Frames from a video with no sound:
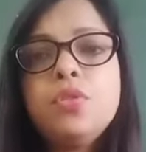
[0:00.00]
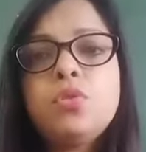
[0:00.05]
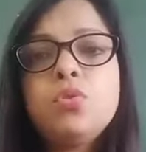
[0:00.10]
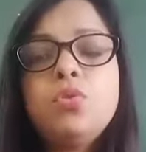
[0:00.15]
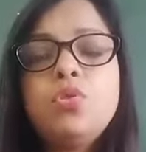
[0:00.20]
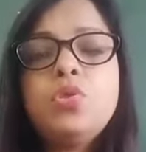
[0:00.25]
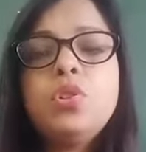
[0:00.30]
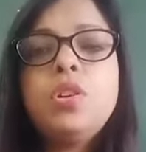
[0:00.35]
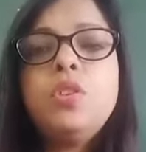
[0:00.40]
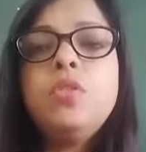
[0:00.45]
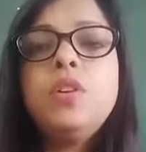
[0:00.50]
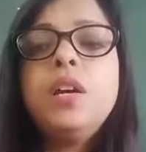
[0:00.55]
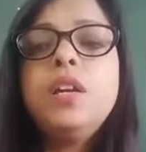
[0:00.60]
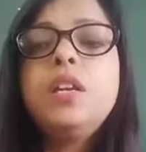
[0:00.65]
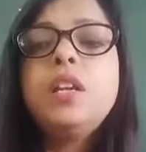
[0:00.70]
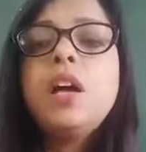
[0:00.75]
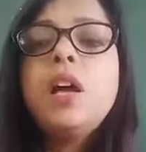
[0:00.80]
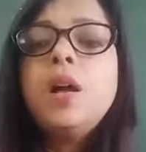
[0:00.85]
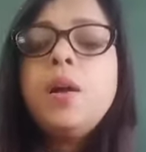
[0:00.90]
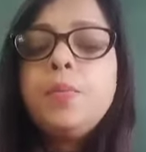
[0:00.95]
So children,
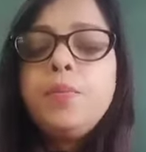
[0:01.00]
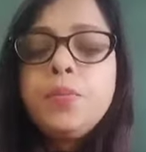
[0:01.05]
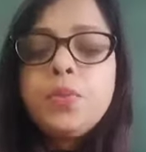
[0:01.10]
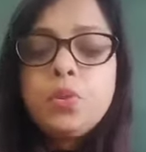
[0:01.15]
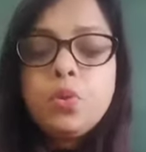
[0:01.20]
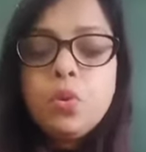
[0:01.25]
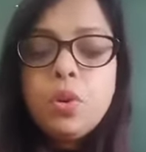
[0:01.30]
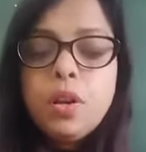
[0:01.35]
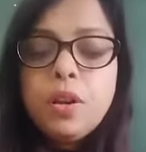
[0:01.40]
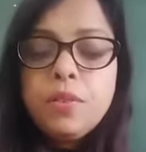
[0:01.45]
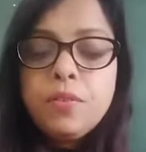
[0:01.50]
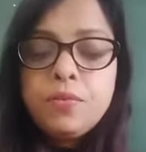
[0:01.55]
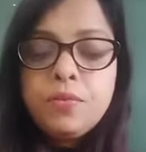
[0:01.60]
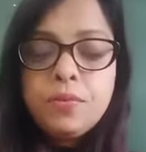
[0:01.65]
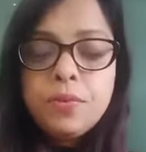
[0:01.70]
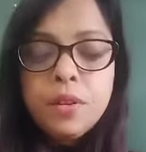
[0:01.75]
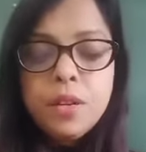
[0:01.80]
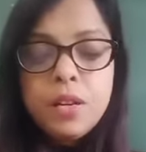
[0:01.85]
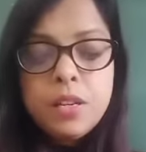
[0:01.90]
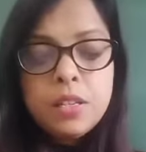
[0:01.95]
so
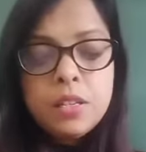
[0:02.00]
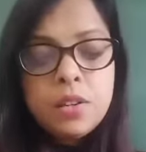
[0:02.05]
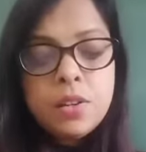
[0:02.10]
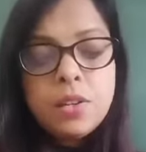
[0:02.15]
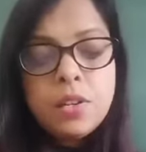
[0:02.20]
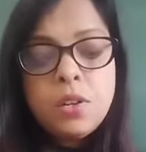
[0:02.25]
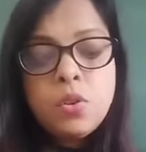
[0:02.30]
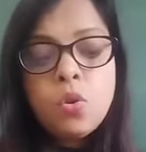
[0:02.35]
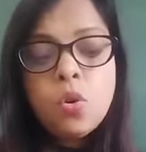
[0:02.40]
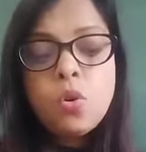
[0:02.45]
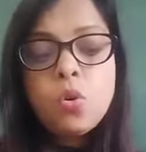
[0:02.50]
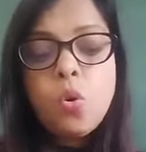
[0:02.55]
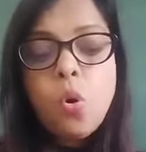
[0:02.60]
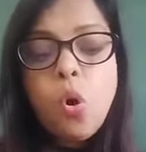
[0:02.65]
if it's written, no,